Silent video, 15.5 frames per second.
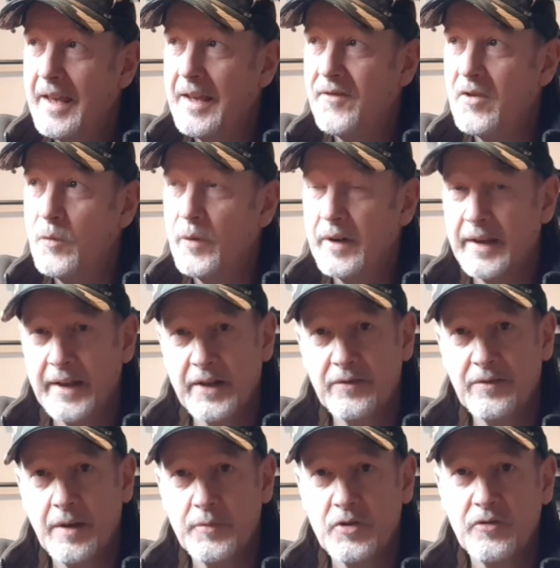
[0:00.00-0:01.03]
If you want to get
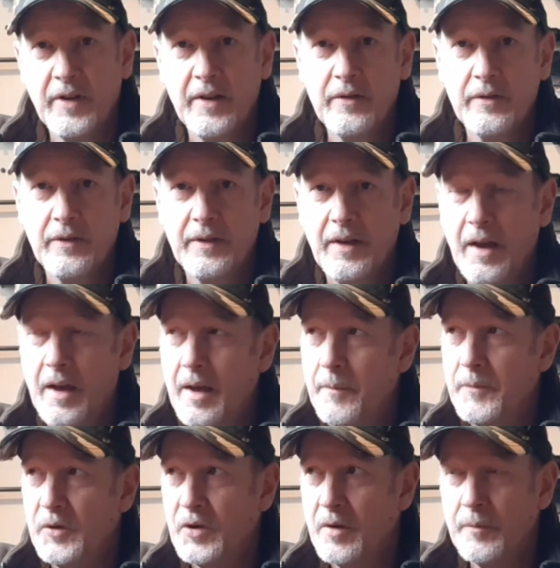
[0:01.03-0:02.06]
a rubber shroud,
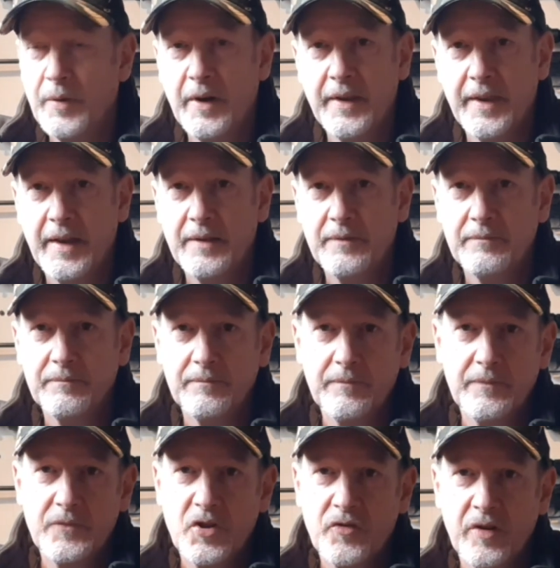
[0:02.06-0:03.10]
you can buy that
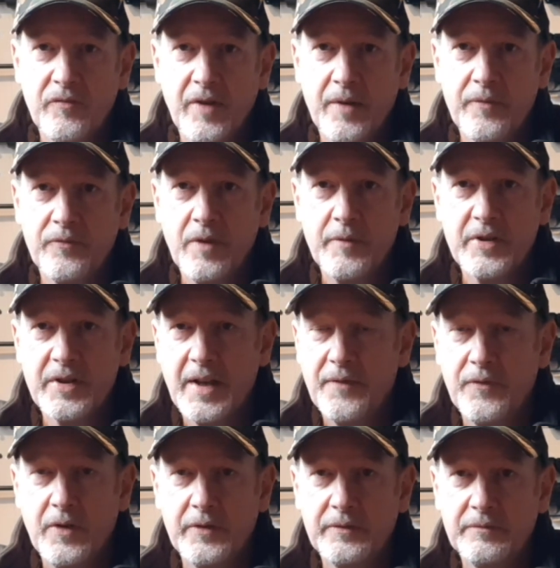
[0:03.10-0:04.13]
shrink wrap rubber
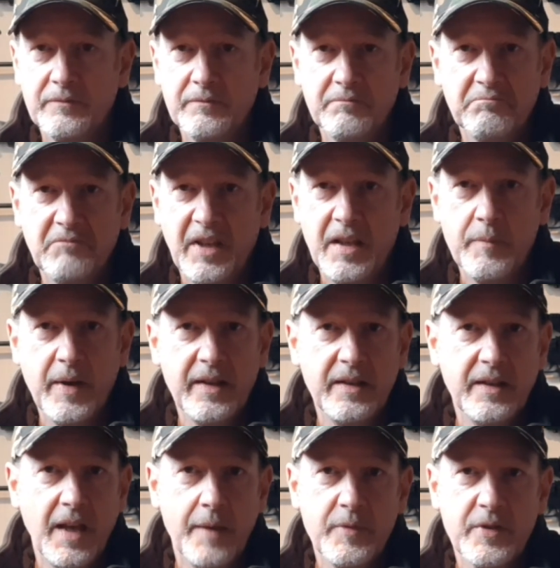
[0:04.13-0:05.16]
stuff on
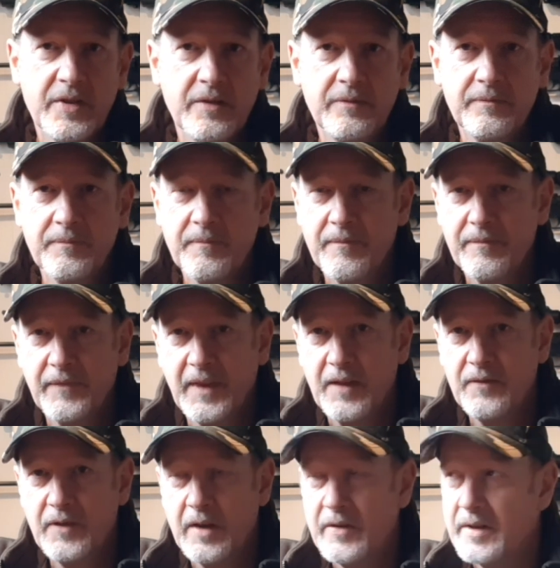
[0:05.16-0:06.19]
eBay, Amazon,
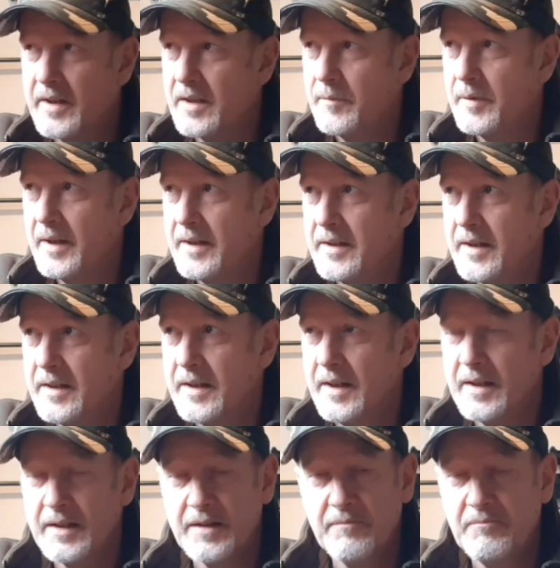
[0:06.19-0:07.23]
various other places.
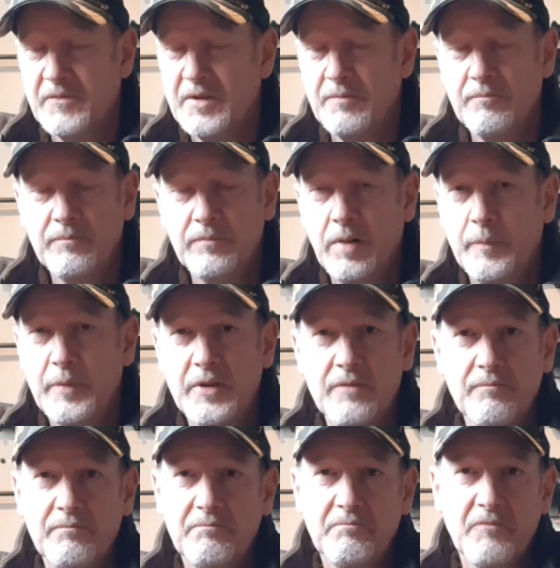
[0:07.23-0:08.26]
It's probably
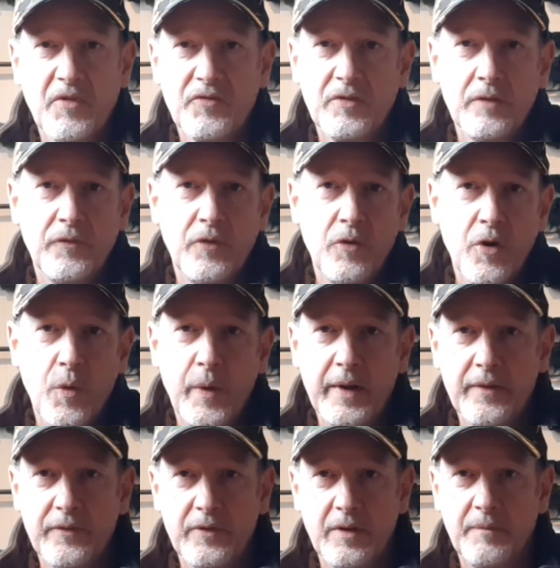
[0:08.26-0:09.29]
£3 or
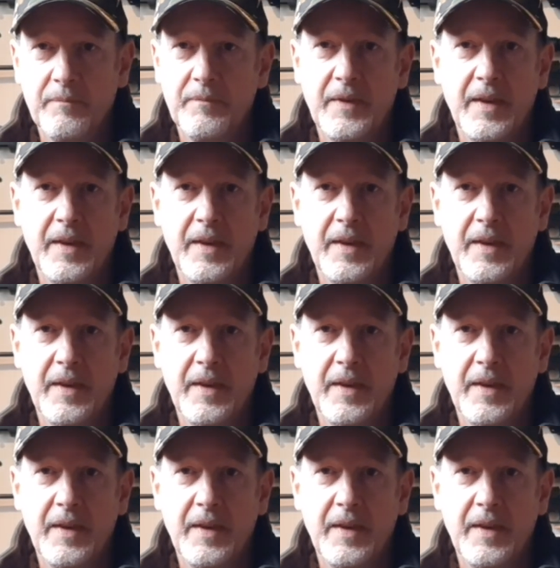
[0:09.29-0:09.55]
£4 for a